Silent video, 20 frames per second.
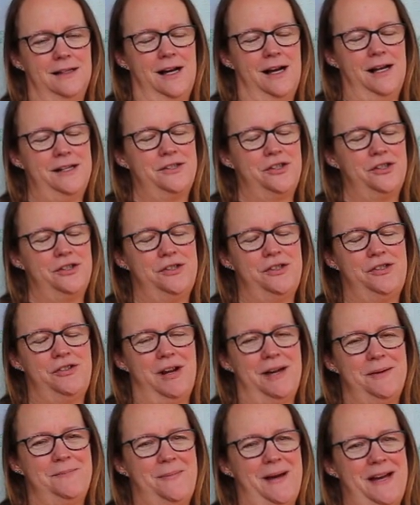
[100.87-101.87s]
I should have
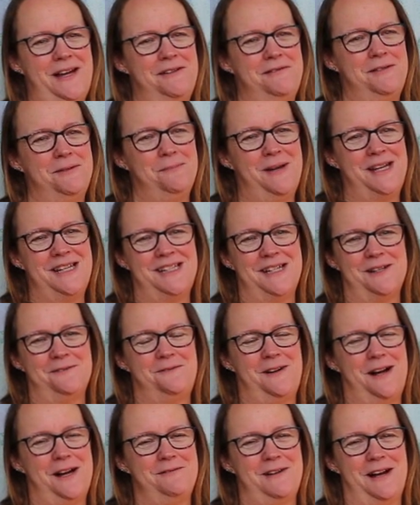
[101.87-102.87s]
tried better and made it a
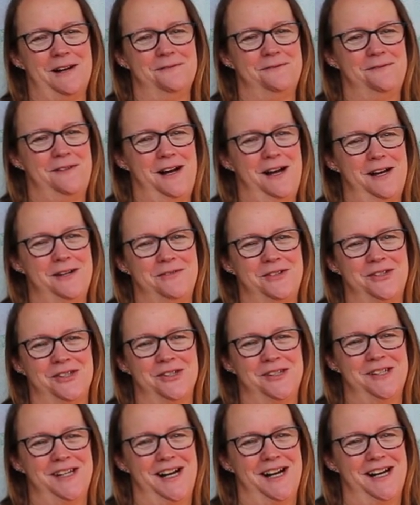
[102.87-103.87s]
5 out of 5. If you'd have gone
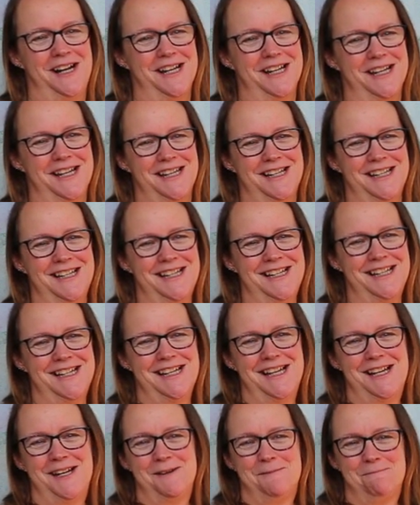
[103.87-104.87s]
full 5 set, it
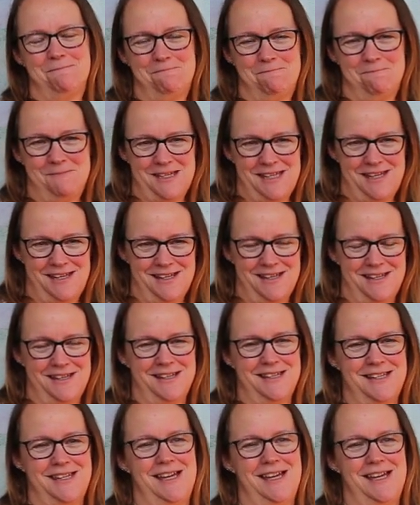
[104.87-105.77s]
will happen, I'm sure.